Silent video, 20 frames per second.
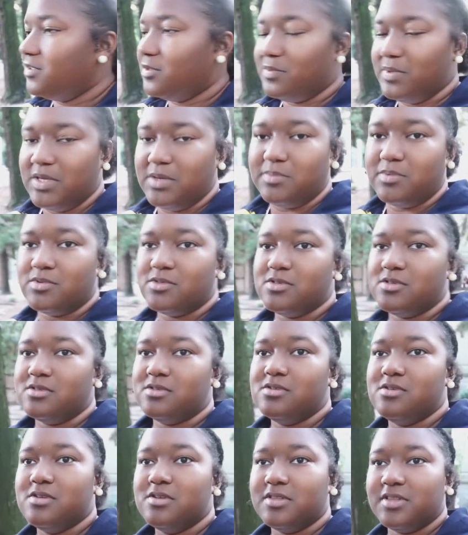the people
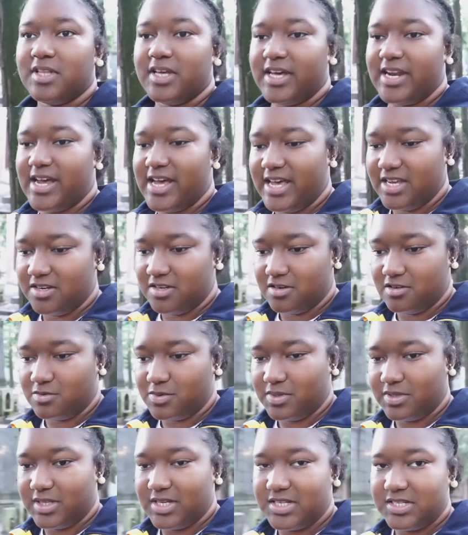that I had dinner
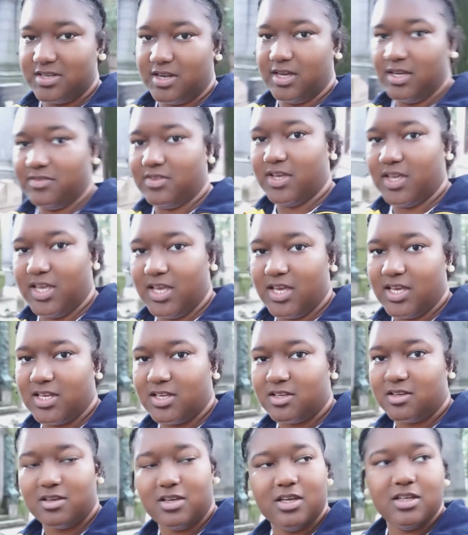with last night, if they can't
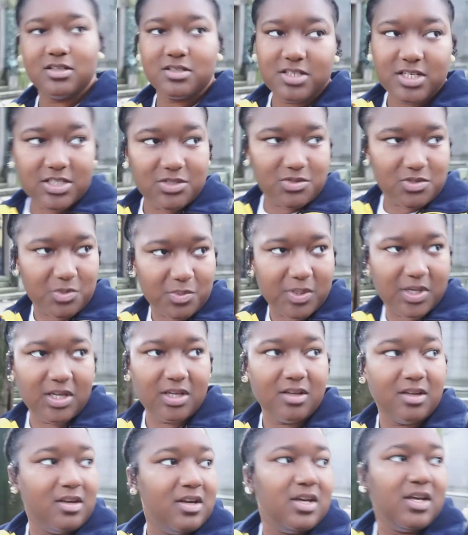get in touch with me,
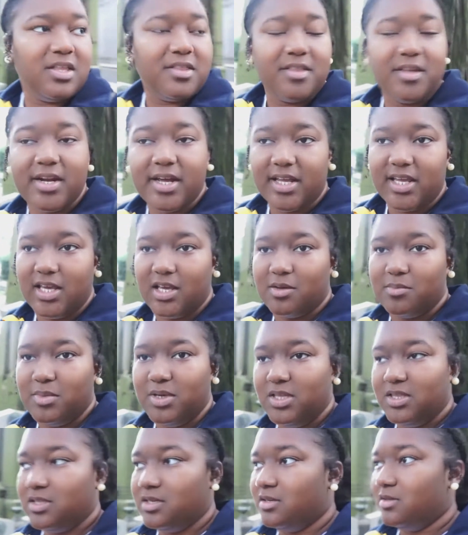then I can't
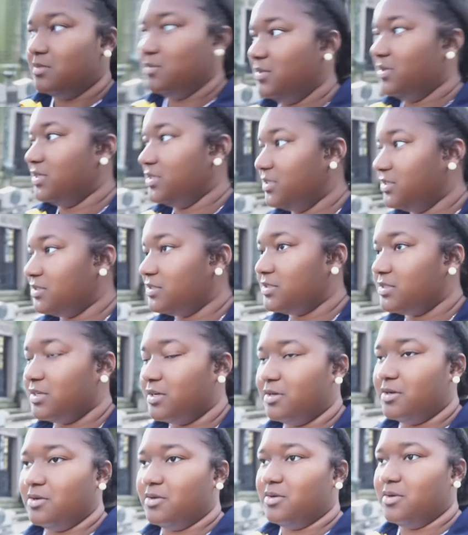meet them.
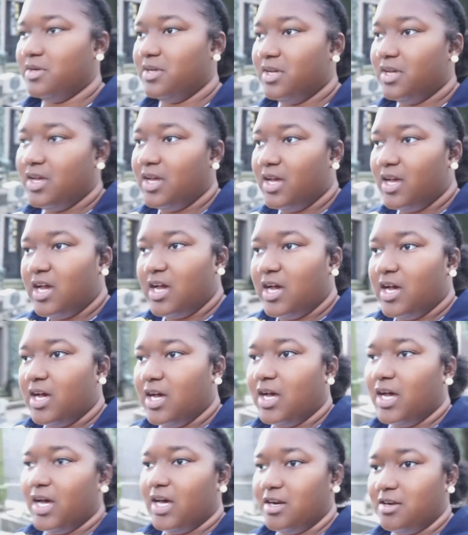So,
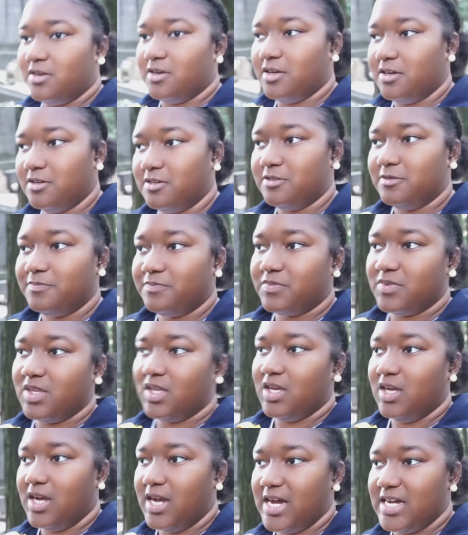I don't know.
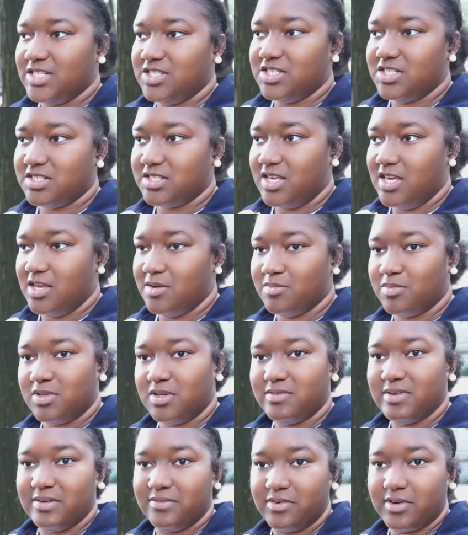I just can't
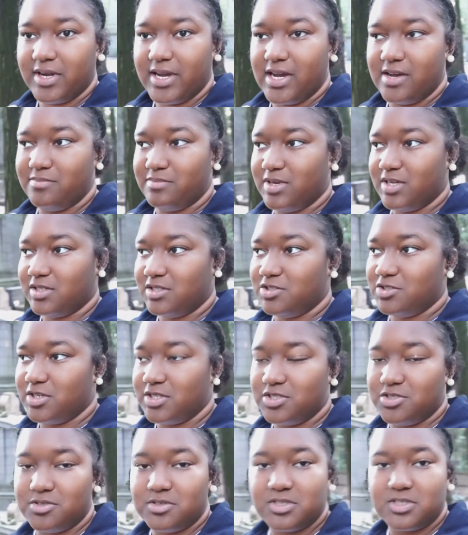believe I forgot my
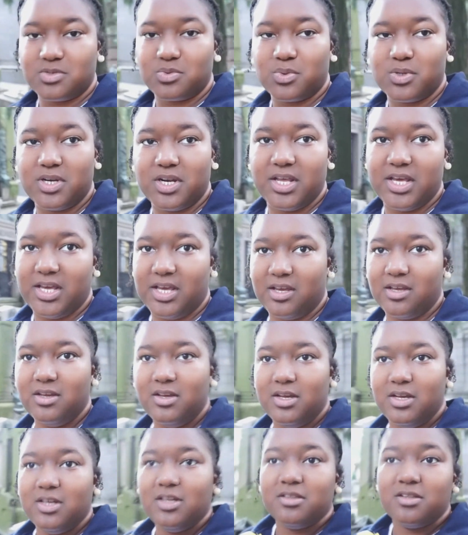charger this one day,
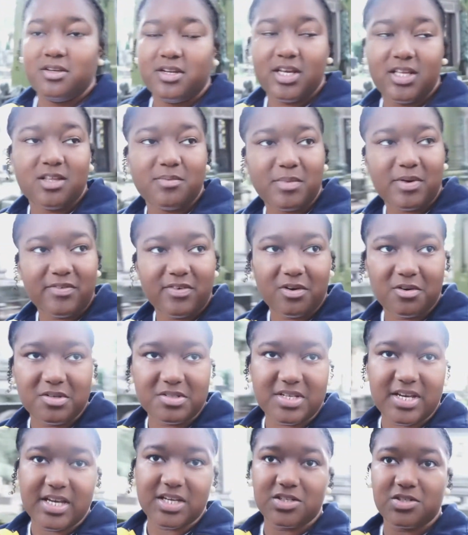the day that my phone
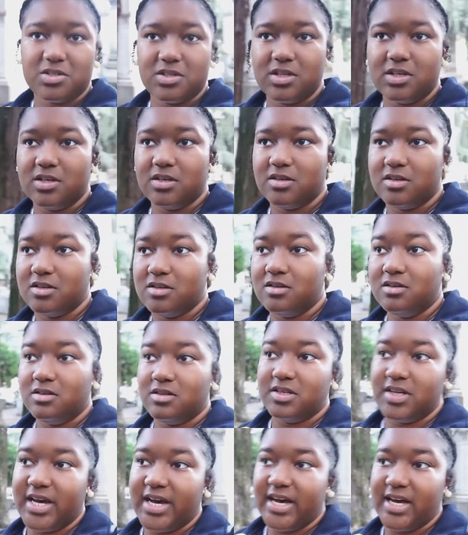is actually gonna
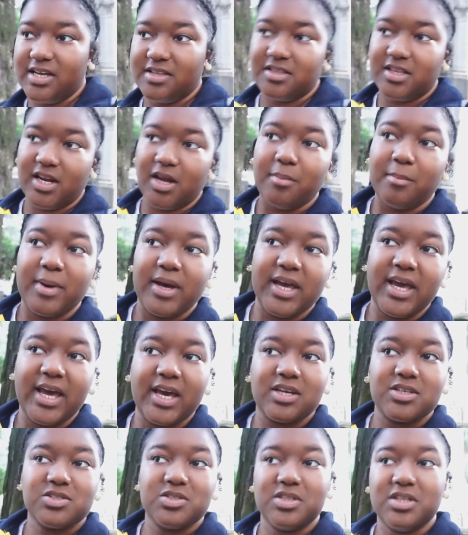die, that I might
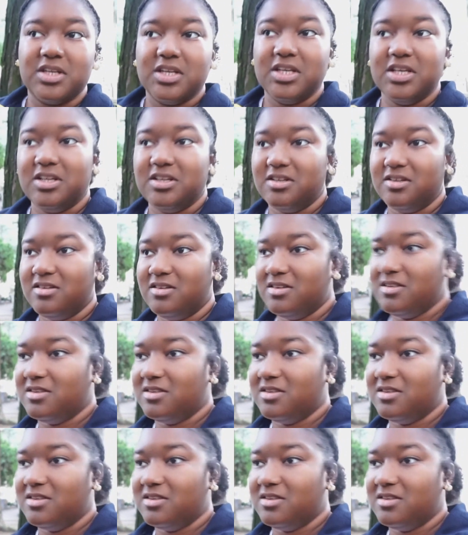actually need it.